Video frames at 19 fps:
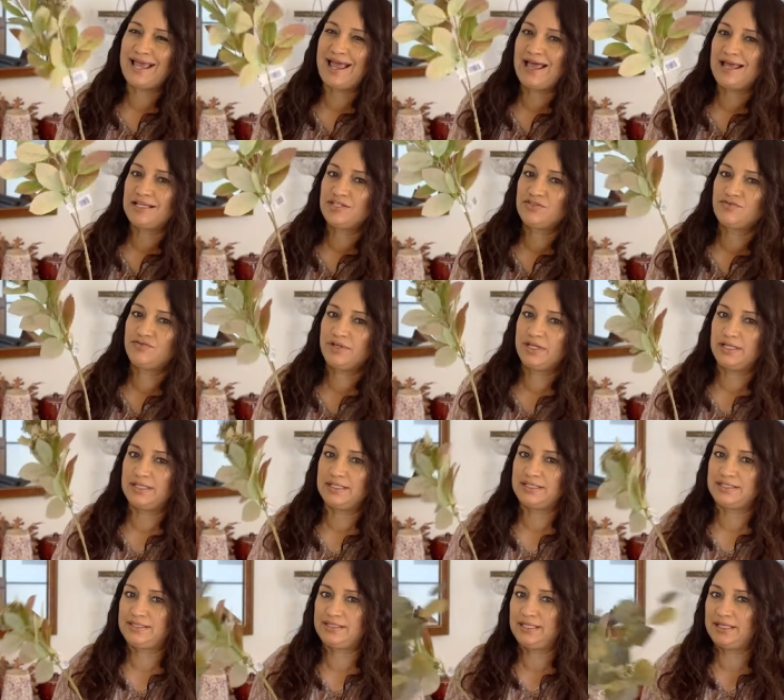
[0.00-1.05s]
as
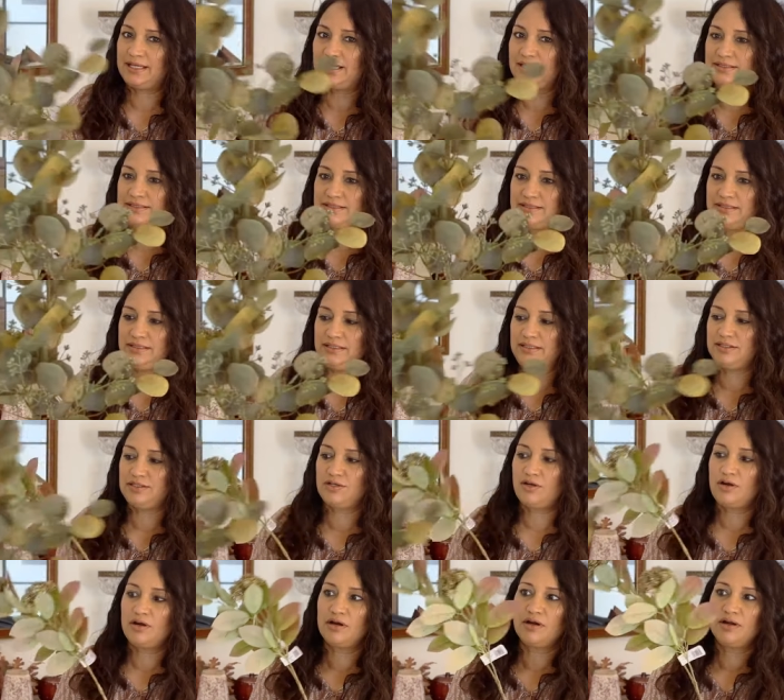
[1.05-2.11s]
realistic as these
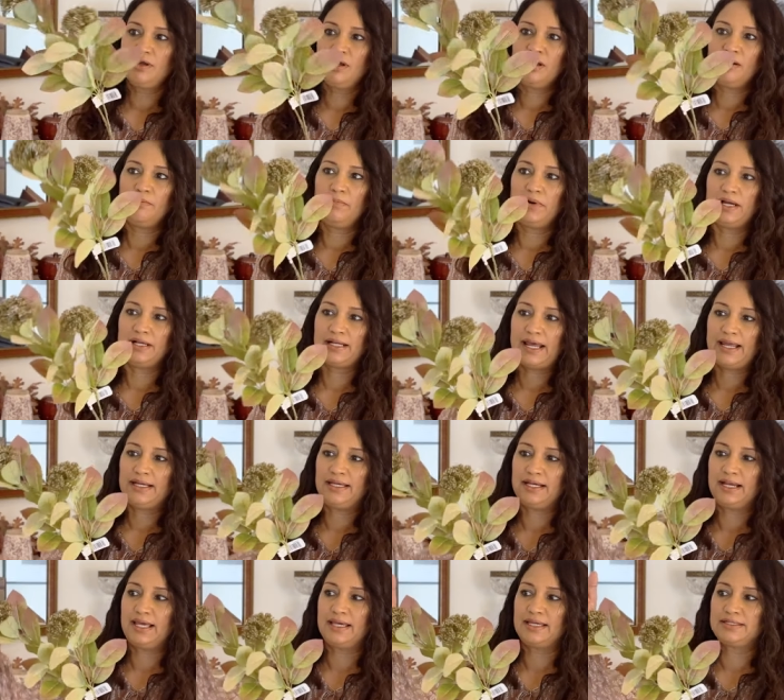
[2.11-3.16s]
are, but I
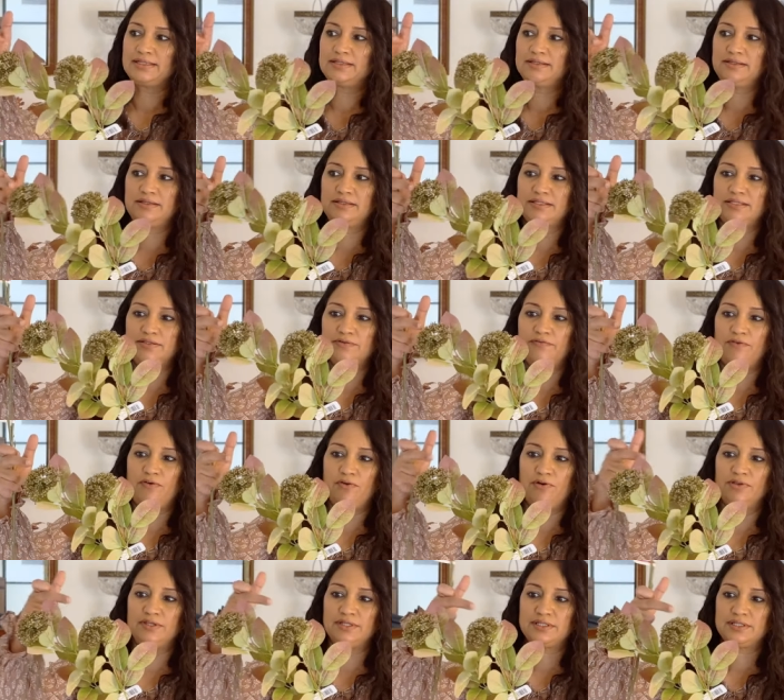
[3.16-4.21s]
liked this
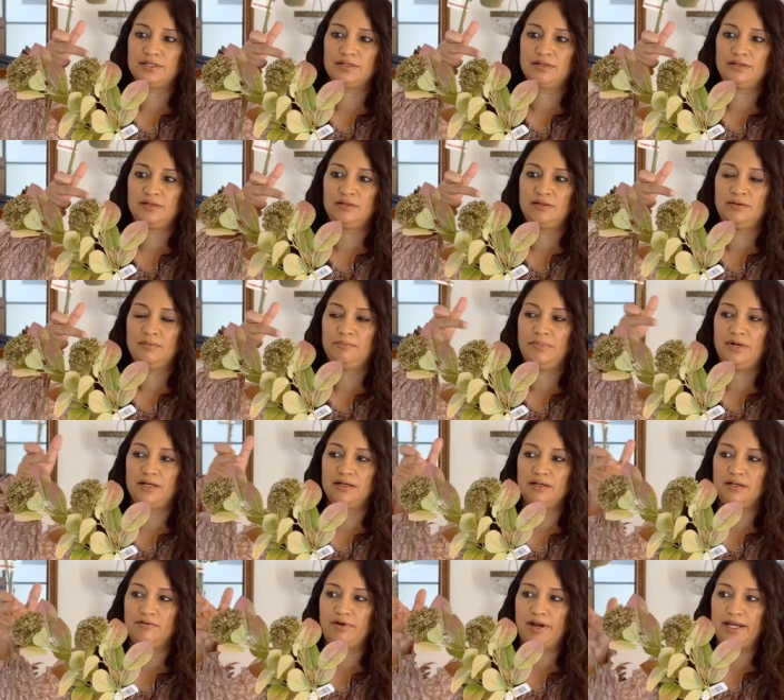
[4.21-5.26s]
for this little
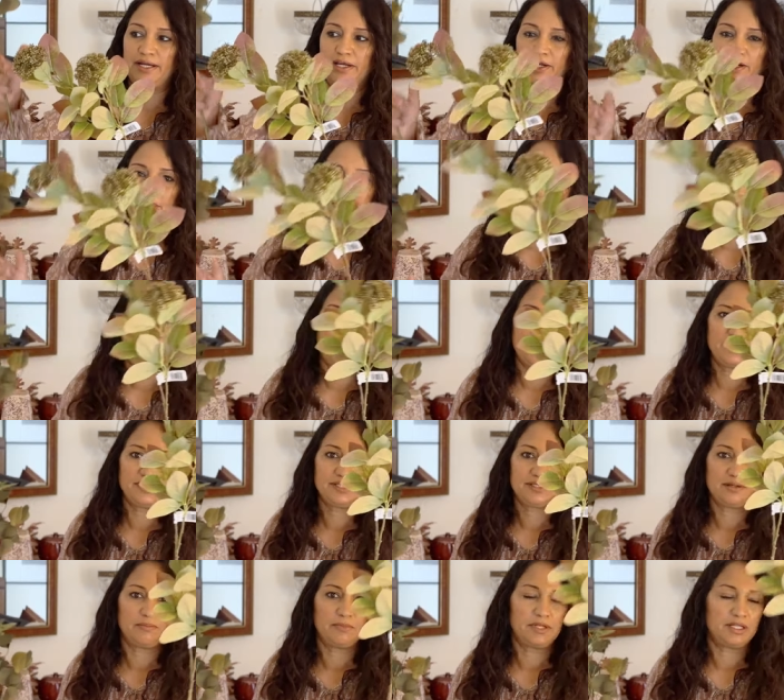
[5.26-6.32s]
bundle right here. It's very
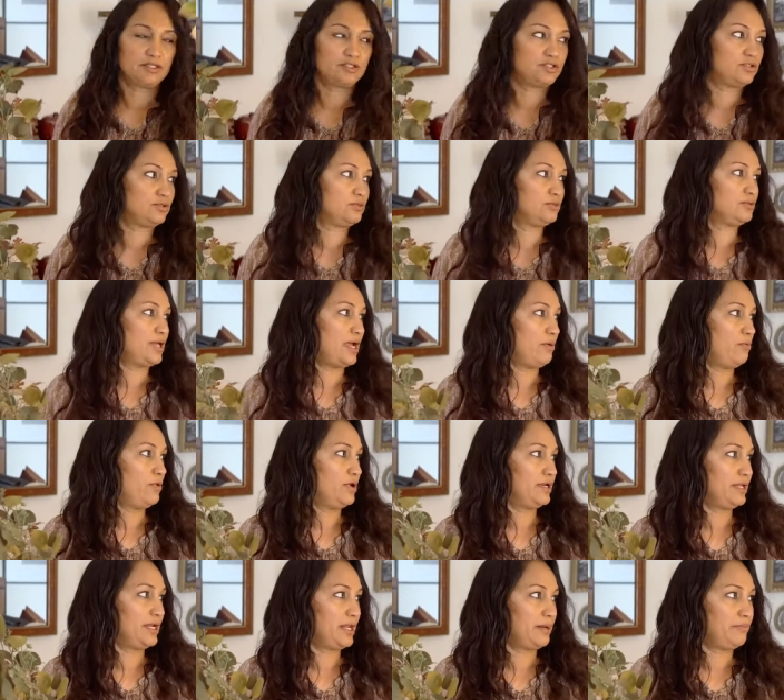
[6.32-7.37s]
similar to that one
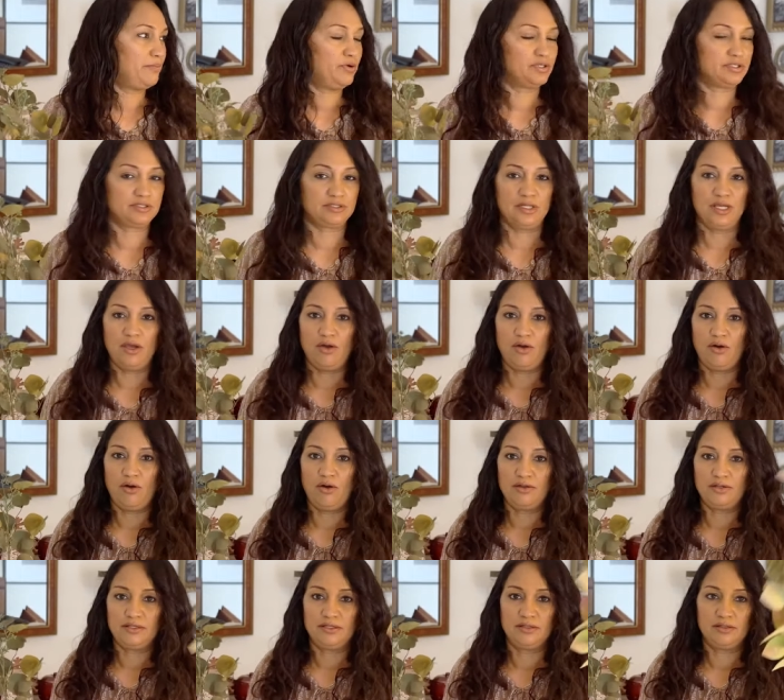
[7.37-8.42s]
that I put
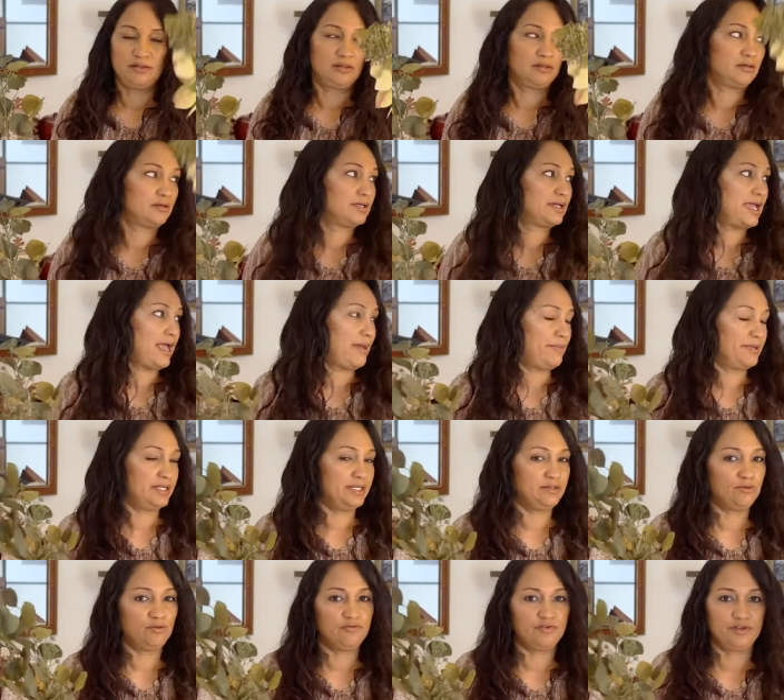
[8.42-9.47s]
on the
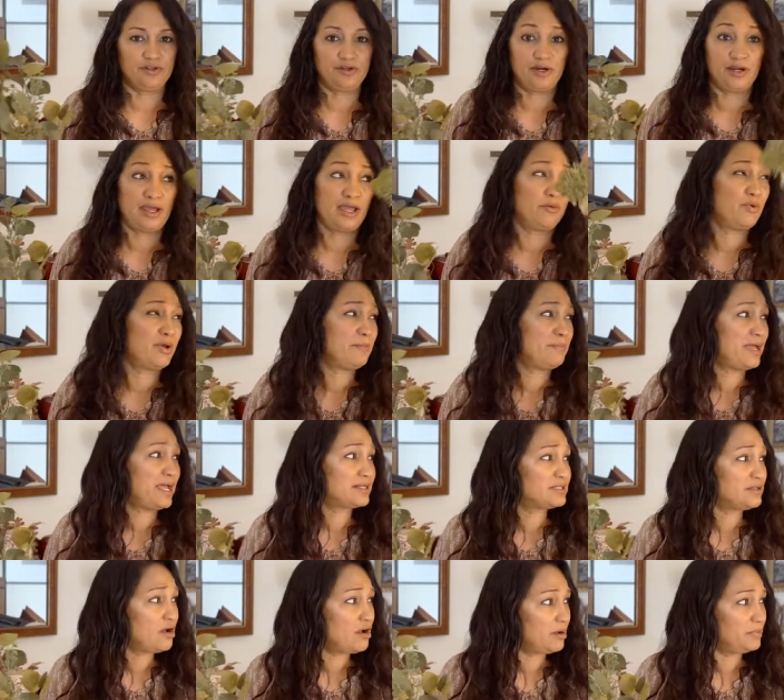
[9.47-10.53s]
cabinet over there. I went back
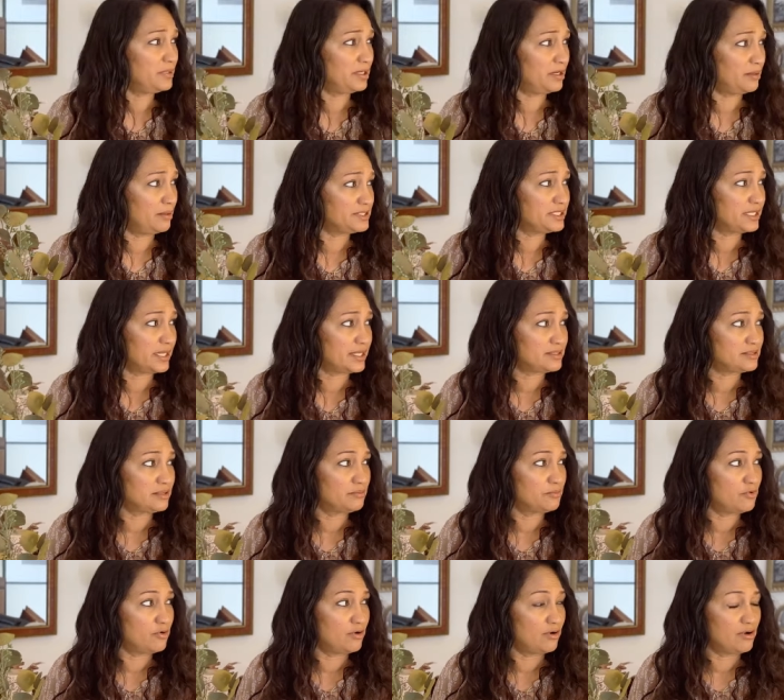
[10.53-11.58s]
to Hobby Lobby to get some
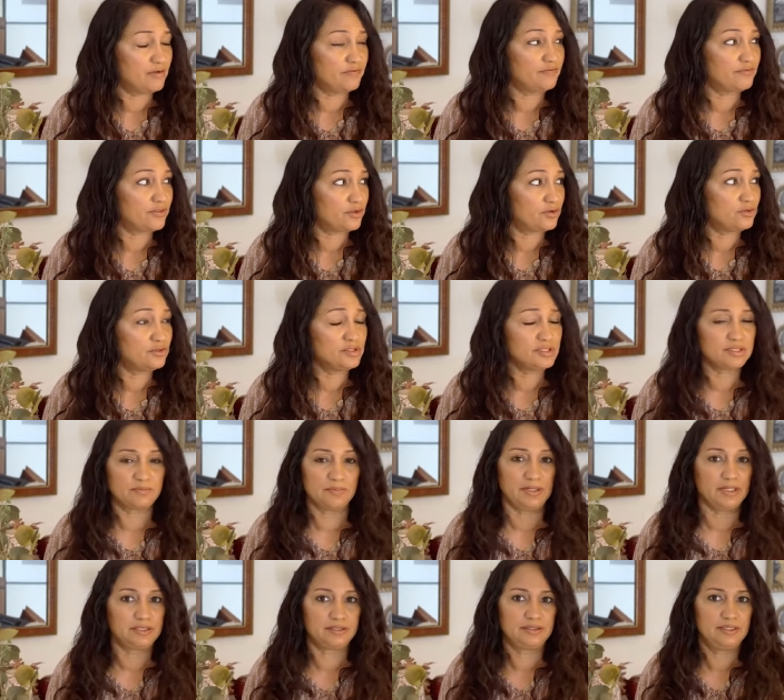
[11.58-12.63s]
more of those,
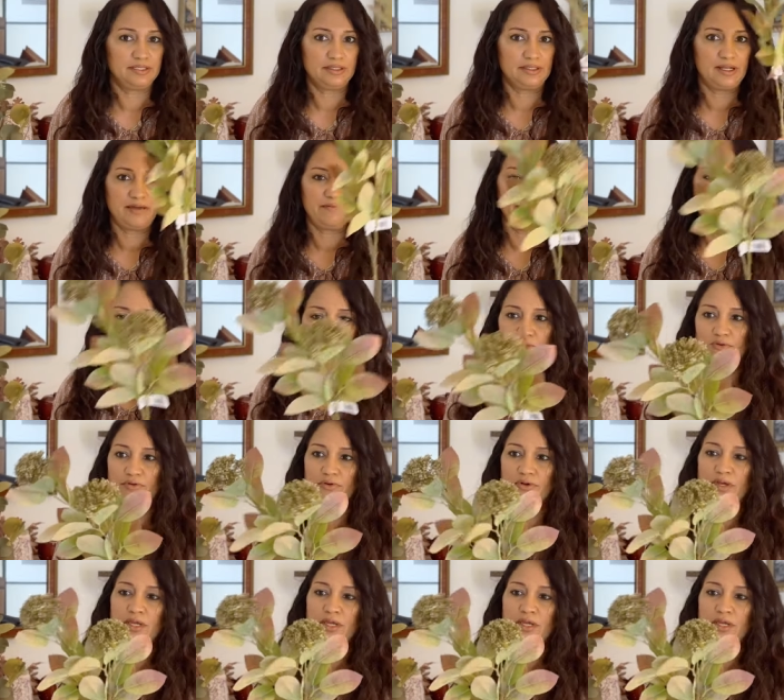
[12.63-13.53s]
but didn't have any more.